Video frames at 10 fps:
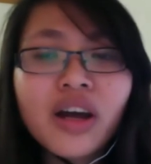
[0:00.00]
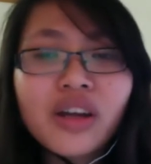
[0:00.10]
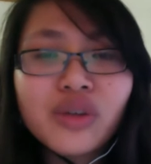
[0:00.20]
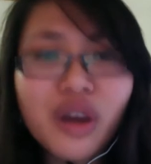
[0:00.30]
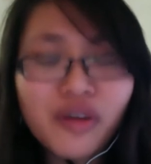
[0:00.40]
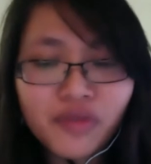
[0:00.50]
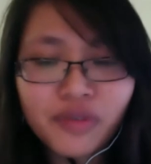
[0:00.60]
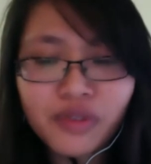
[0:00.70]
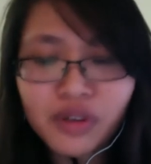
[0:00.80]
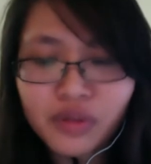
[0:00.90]
have
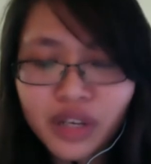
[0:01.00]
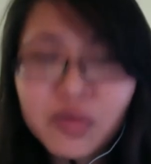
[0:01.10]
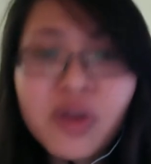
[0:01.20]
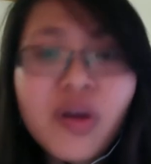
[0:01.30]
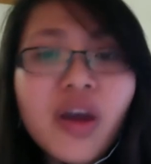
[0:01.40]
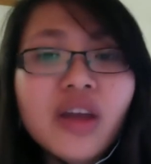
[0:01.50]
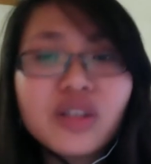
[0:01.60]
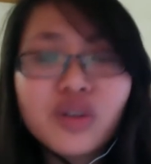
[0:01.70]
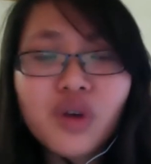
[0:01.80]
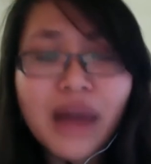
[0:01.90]
experience and you
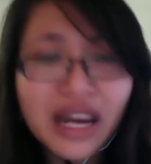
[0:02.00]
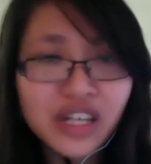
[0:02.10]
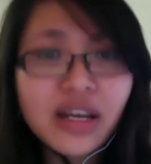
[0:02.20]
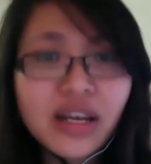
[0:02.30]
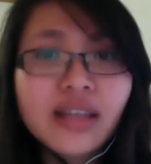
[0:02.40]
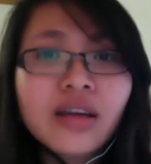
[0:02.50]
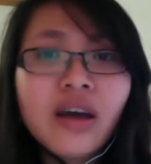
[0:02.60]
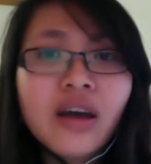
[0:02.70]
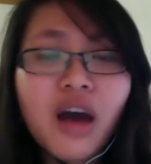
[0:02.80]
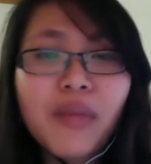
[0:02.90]
are passionate
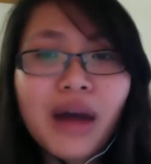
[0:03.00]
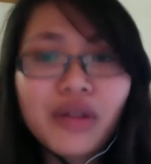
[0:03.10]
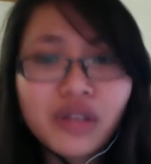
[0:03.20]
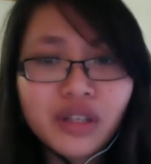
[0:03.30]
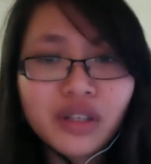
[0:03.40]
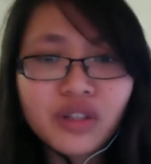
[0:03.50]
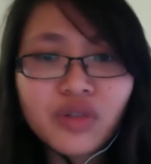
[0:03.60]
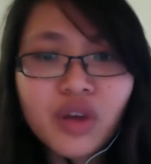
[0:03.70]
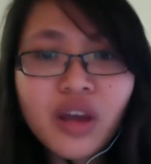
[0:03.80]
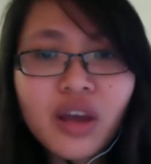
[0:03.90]
about the industry.